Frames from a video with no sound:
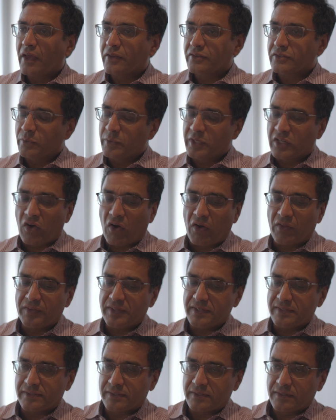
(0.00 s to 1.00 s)
So we call
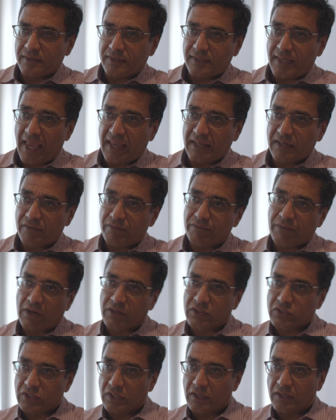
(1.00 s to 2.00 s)
these gain of
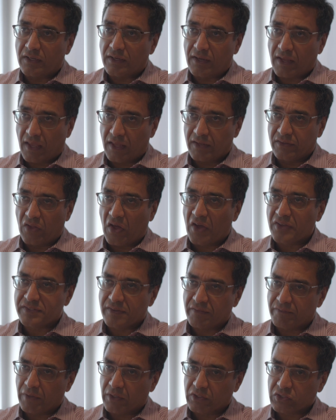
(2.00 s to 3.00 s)
function and loss
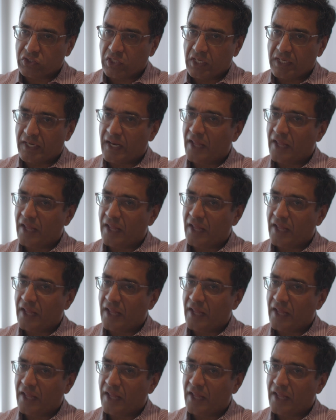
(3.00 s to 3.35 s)
of function,